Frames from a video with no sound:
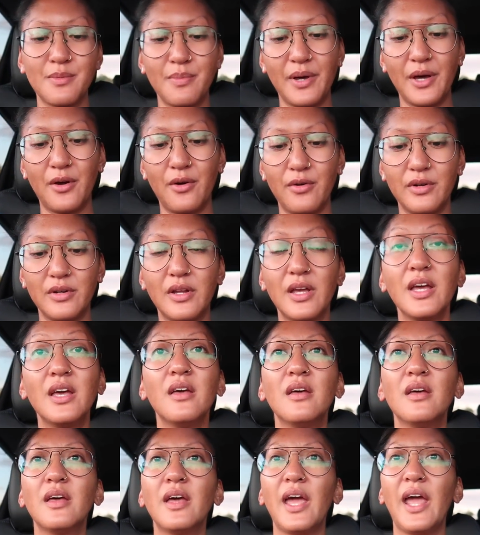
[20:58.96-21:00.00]
about
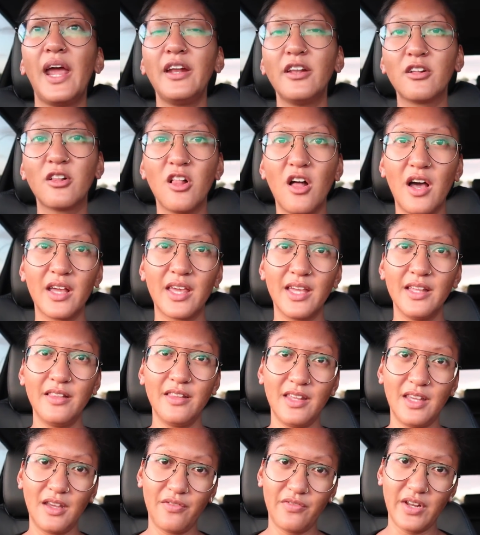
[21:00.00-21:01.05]
eight o'clock in the
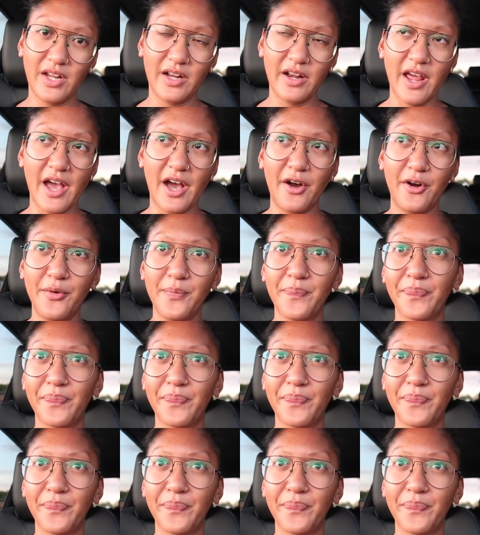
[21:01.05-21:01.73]
evening now.